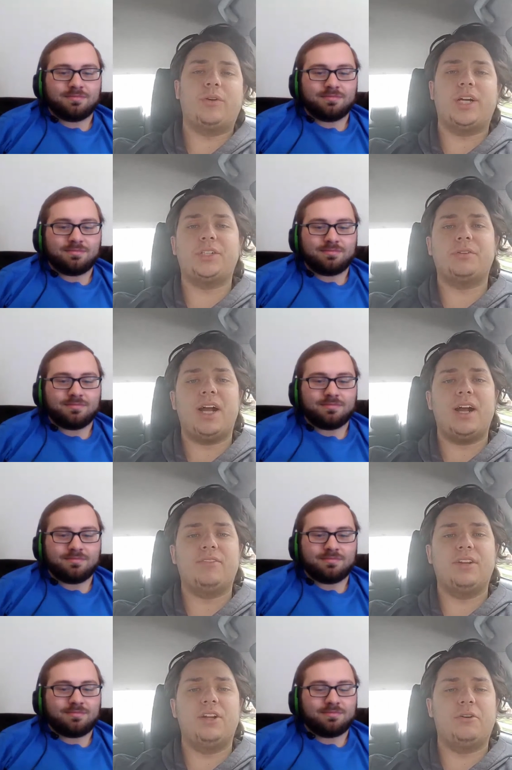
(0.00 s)
Speaker 1: doing
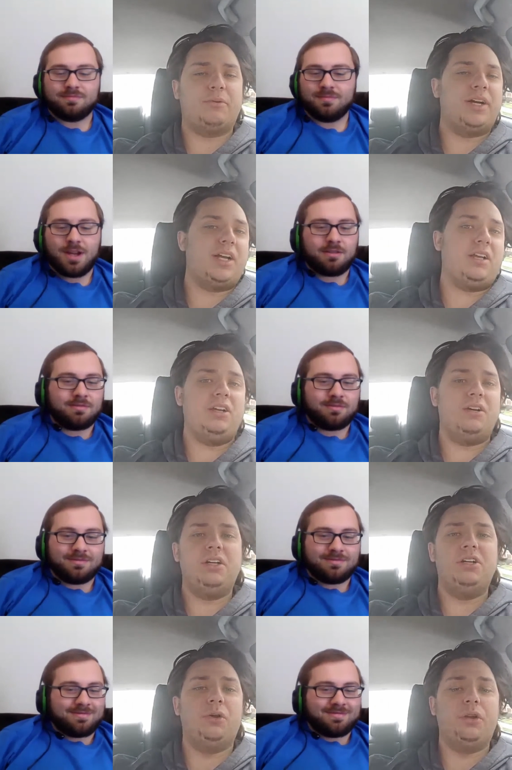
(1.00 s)
redraft, no way.
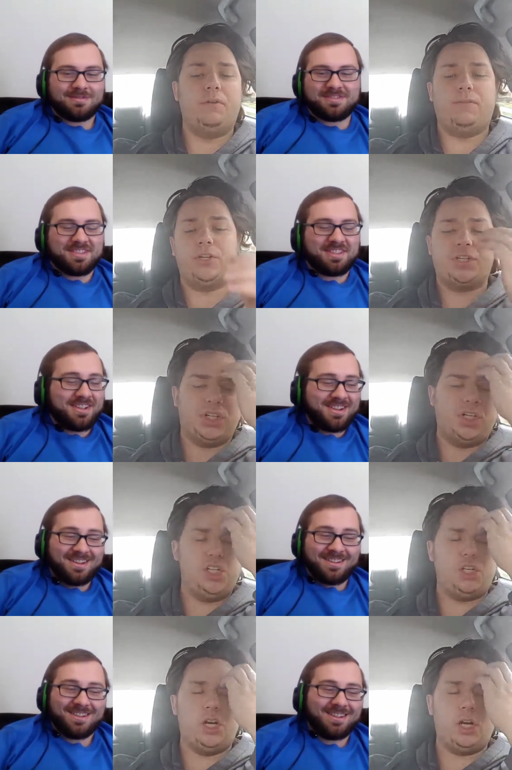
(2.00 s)
You're, you you do not know for sure
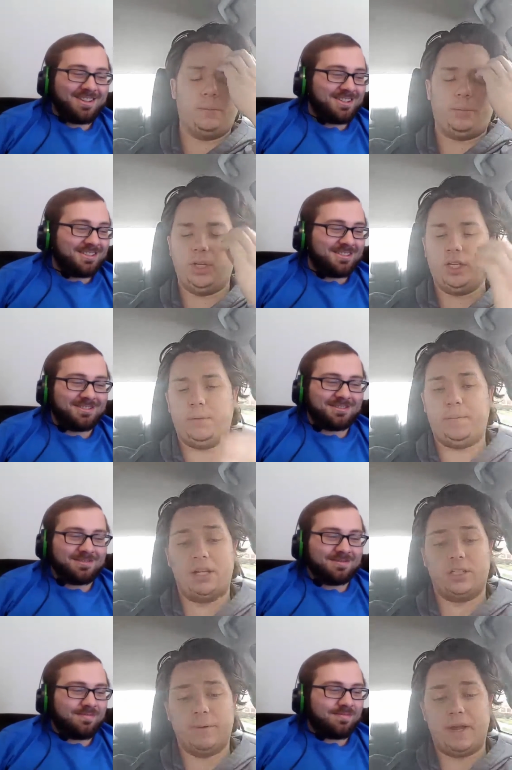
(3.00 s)
he's going to completely
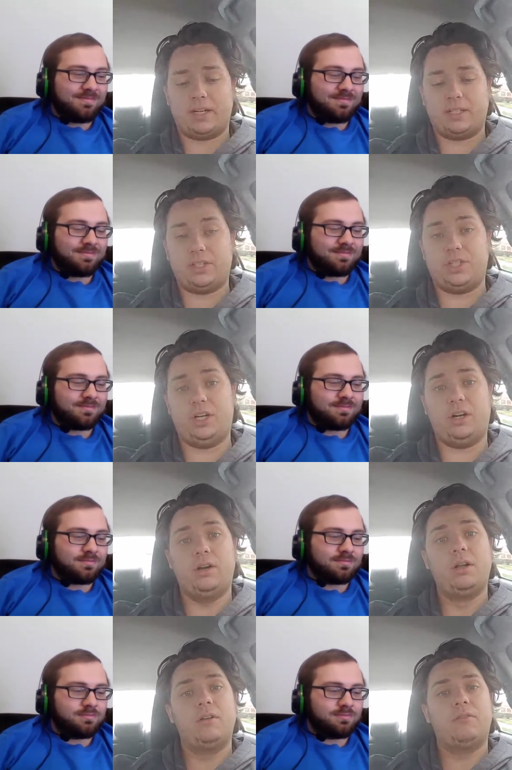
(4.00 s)
bounce back this
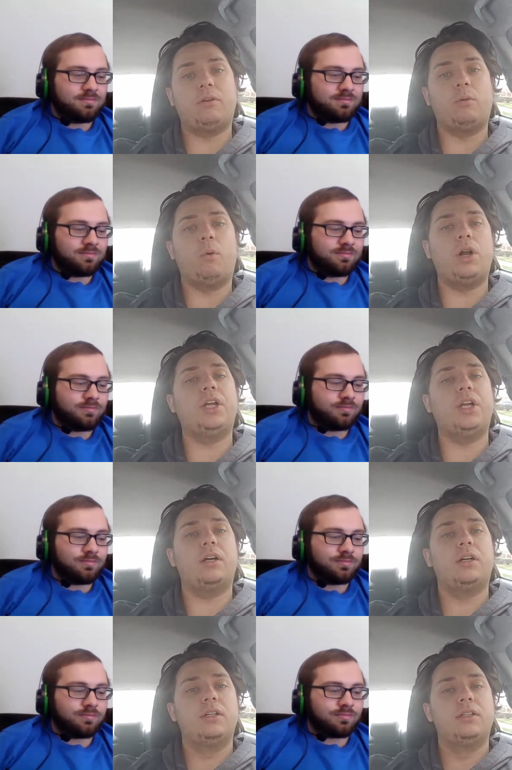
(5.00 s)
year for one
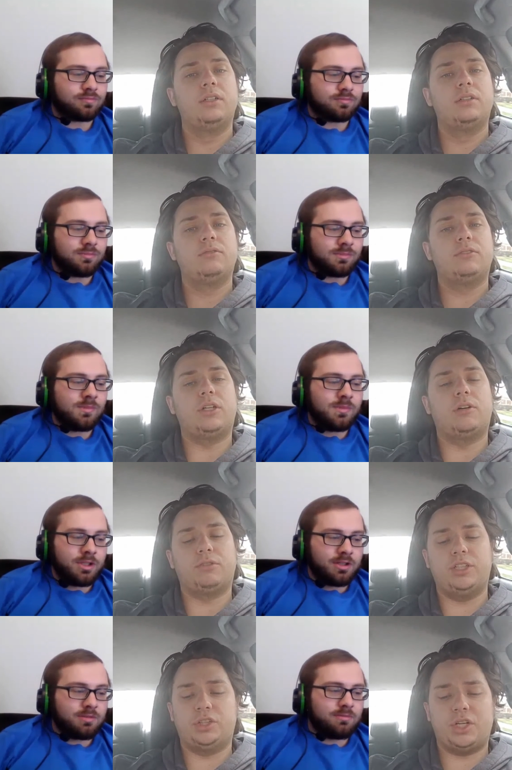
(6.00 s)
year
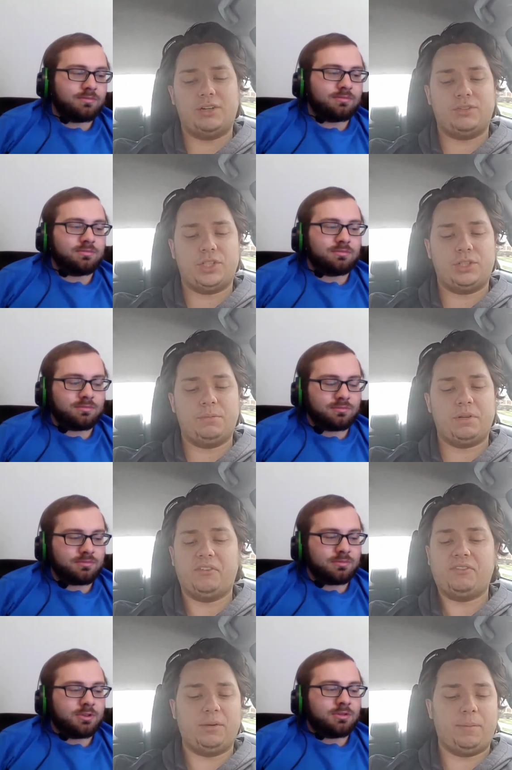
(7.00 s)
of redraft. So I'm
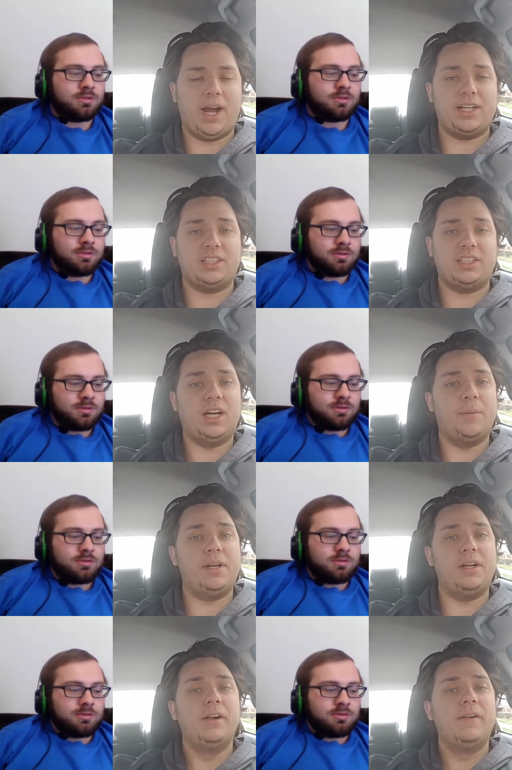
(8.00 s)
definitely passing. I
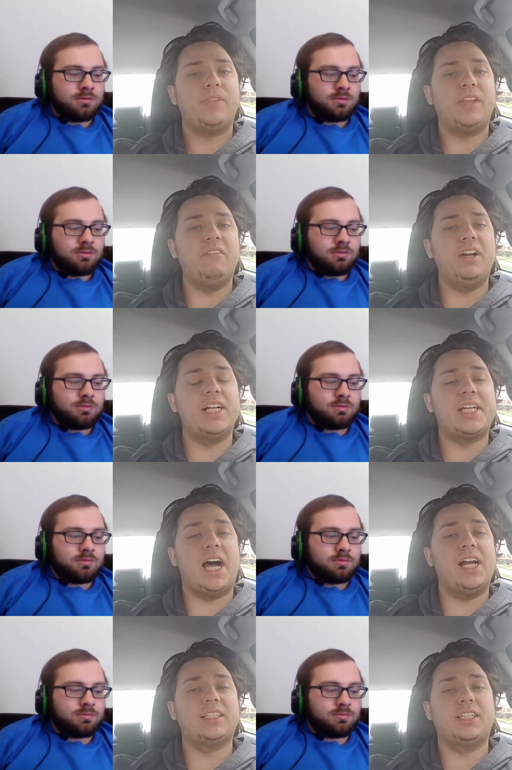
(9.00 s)
mean, even in a
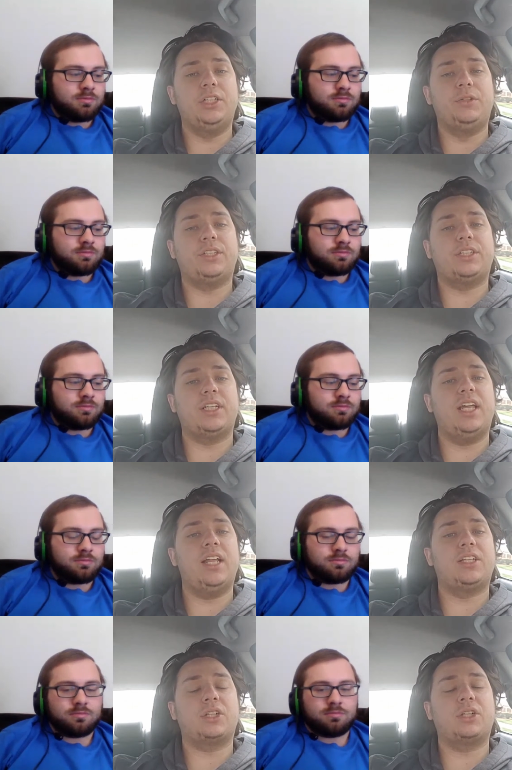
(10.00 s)
dynasty, you could say
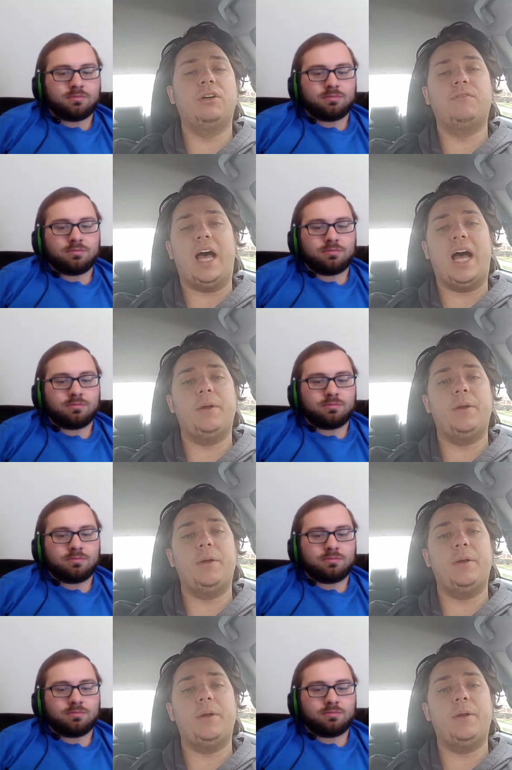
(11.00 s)
that's good